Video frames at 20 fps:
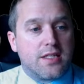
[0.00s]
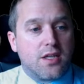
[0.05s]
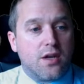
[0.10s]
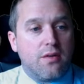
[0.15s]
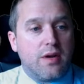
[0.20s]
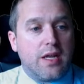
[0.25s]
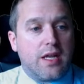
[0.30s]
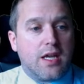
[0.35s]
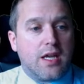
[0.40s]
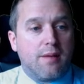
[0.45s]

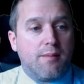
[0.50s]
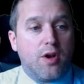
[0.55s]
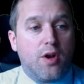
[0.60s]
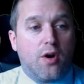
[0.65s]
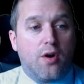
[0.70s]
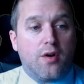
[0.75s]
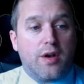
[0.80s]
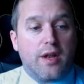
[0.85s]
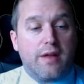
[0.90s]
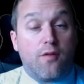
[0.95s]
only coming
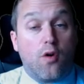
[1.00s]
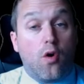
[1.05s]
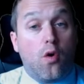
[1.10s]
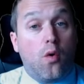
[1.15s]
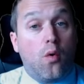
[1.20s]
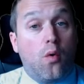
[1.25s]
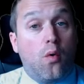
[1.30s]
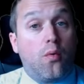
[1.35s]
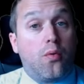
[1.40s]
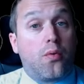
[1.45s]
on if
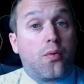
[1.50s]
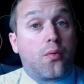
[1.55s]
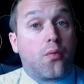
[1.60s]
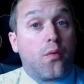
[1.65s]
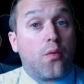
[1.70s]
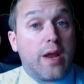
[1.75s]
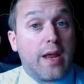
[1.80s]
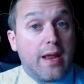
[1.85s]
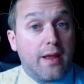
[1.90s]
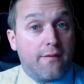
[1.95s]
all
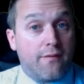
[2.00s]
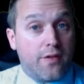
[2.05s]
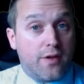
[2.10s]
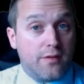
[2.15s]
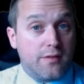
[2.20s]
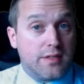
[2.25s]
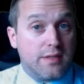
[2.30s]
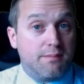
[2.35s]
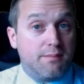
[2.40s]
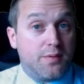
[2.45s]
three of
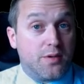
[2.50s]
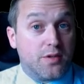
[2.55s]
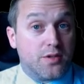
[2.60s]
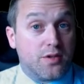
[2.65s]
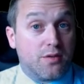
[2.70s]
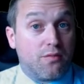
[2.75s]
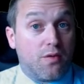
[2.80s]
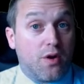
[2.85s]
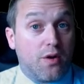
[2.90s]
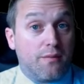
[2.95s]
those inputs
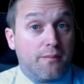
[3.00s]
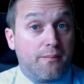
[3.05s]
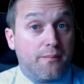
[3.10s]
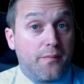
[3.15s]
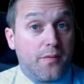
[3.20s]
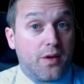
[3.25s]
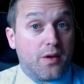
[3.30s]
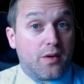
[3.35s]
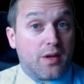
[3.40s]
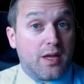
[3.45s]
are on,
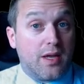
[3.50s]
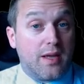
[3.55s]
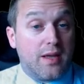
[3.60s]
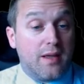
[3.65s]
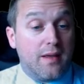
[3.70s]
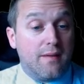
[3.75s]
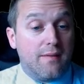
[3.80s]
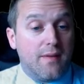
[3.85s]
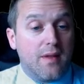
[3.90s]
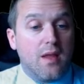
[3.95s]
okay?
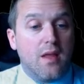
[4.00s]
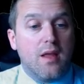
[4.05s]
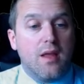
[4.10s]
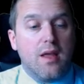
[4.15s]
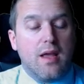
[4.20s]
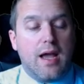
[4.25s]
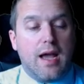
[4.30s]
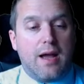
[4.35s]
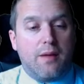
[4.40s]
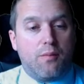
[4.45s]

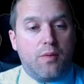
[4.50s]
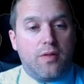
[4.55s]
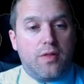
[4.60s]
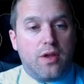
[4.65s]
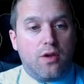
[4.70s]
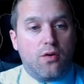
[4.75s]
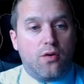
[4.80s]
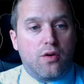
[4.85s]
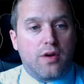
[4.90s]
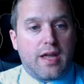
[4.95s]
And with the
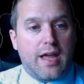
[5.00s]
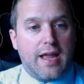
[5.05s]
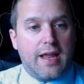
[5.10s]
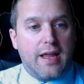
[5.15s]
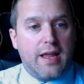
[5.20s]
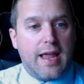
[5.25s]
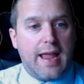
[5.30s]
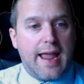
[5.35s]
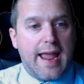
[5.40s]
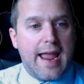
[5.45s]
OR gate,
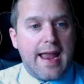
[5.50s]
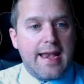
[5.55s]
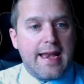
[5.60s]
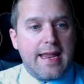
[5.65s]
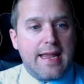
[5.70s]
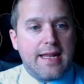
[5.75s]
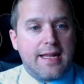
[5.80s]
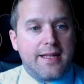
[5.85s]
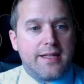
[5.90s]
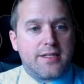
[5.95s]

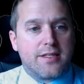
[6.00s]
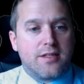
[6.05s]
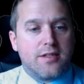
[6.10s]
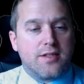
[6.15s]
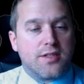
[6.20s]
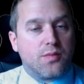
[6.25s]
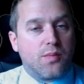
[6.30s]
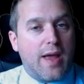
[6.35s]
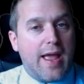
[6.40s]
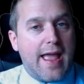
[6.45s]
any
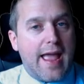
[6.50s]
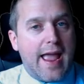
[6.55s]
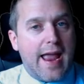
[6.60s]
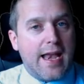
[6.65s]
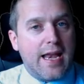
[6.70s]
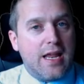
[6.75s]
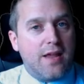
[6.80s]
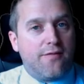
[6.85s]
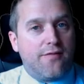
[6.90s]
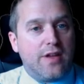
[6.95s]
instance where
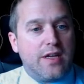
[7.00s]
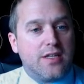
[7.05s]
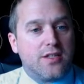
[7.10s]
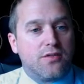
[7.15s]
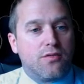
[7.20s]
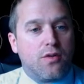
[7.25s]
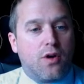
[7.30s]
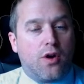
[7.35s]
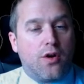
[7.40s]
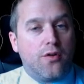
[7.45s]
any of these
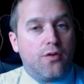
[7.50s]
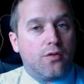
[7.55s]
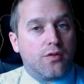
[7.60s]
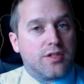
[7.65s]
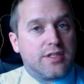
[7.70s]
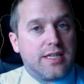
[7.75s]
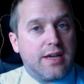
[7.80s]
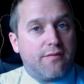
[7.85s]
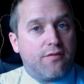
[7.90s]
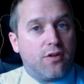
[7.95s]
are on or
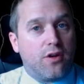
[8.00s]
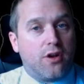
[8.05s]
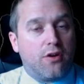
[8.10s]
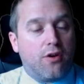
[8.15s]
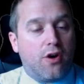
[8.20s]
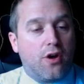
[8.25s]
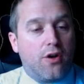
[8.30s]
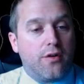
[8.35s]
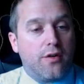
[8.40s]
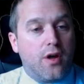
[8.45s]
several are
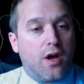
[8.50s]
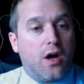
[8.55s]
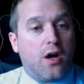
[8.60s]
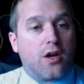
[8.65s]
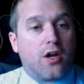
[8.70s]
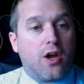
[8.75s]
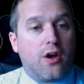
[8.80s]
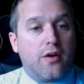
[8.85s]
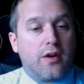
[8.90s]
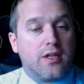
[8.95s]
on are
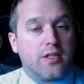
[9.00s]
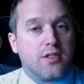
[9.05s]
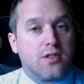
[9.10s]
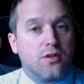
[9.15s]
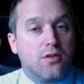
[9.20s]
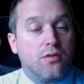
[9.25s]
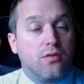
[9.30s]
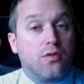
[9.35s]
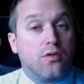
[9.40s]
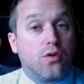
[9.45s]
going
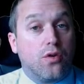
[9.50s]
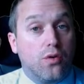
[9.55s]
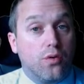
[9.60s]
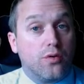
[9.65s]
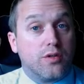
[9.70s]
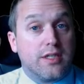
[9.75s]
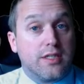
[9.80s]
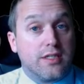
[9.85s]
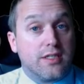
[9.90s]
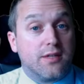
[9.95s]
to
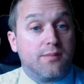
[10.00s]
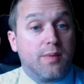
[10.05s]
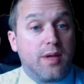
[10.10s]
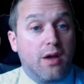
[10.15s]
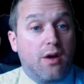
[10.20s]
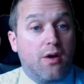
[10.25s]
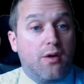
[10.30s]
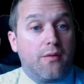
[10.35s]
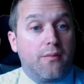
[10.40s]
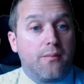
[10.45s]
cause it to be
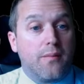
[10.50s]
on.